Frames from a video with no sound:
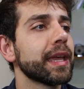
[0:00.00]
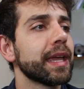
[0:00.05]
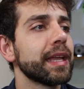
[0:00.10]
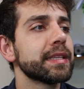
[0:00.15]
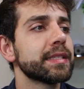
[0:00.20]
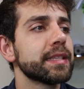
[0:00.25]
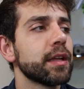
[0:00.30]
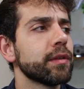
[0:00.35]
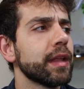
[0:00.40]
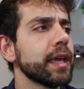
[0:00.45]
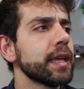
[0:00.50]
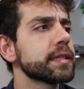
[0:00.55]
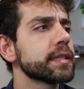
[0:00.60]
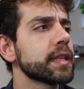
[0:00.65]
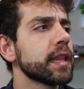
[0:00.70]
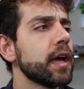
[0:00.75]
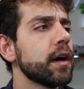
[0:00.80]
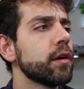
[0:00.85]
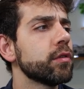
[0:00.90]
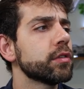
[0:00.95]
I can install
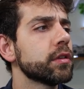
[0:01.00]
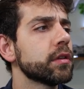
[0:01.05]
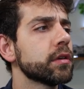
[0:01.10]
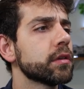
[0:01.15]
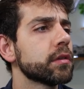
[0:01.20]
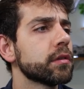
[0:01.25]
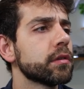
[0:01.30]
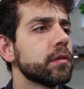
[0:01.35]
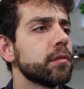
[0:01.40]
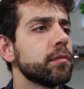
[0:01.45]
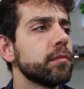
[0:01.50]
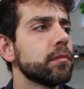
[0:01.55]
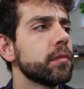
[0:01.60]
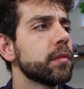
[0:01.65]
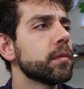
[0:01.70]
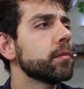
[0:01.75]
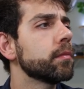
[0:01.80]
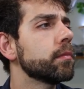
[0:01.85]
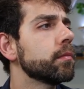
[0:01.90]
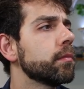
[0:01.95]
Nextcloud,
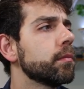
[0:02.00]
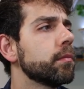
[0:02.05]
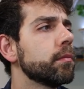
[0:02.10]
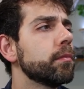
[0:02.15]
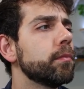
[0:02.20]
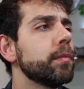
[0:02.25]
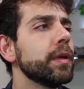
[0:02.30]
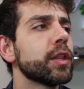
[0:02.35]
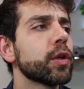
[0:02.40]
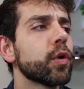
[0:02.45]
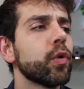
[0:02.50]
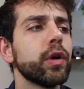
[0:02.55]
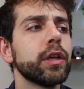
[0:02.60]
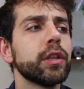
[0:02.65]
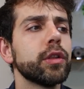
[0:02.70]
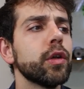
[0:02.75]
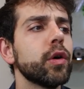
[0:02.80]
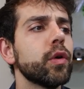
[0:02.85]
Bitcoin